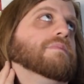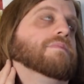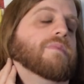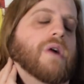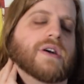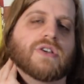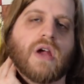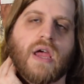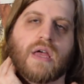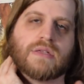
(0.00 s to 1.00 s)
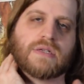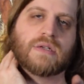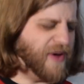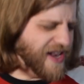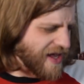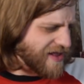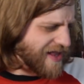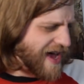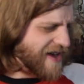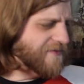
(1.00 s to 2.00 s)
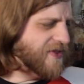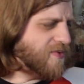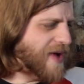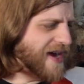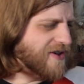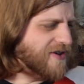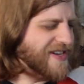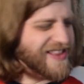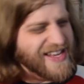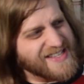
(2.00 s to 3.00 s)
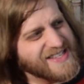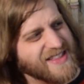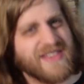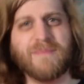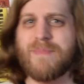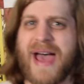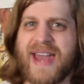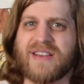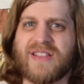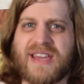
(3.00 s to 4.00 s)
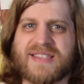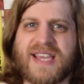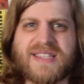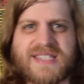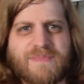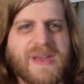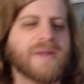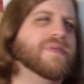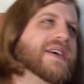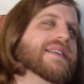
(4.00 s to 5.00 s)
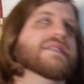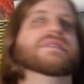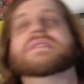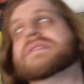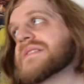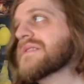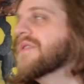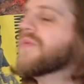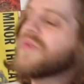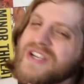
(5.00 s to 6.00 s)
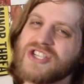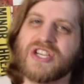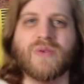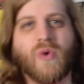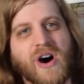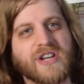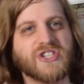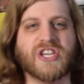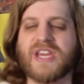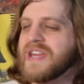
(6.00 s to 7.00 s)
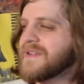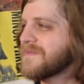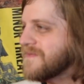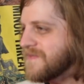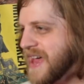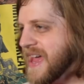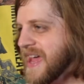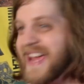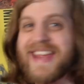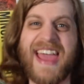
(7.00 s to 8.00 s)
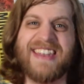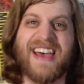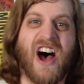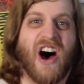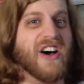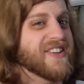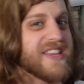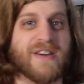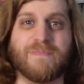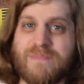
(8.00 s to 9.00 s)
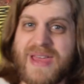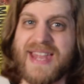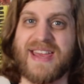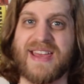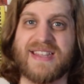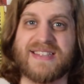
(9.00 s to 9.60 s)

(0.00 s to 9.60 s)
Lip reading: wash your hands. But a lot of the record, at least thematically, tends to be a bit wishy-washy and vague, and again, uncommitted.